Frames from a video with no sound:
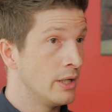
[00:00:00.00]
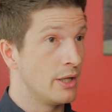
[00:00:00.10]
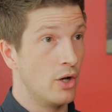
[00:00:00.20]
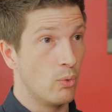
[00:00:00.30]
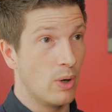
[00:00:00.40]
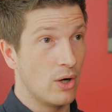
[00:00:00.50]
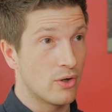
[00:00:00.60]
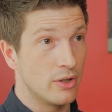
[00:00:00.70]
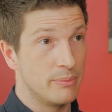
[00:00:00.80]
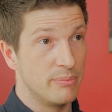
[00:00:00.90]
you know,
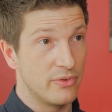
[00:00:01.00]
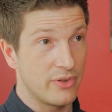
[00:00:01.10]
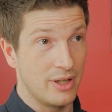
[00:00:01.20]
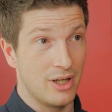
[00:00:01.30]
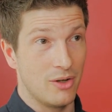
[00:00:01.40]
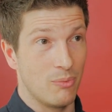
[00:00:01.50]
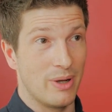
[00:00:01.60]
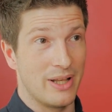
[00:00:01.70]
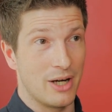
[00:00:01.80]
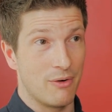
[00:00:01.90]
welcomed
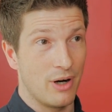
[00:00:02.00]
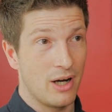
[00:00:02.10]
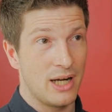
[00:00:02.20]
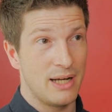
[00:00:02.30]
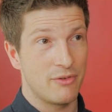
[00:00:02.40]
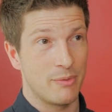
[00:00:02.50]
when they arrived,